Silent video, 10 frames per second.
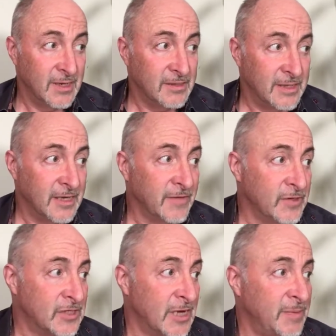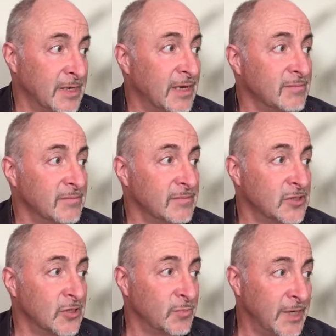Thank you for stepping up to
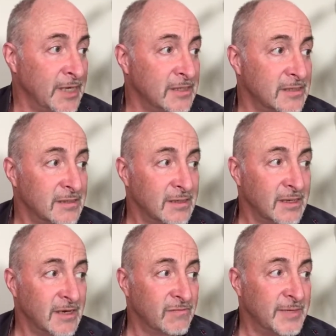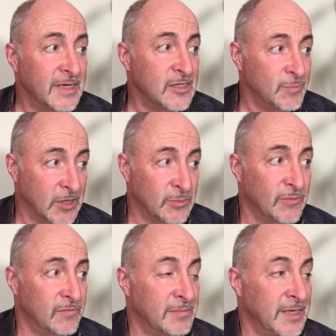the plate and for making this possible
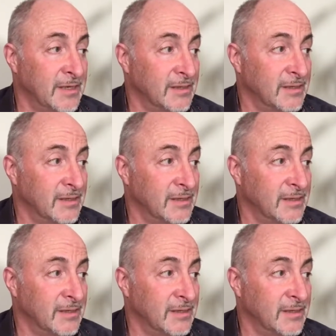for me.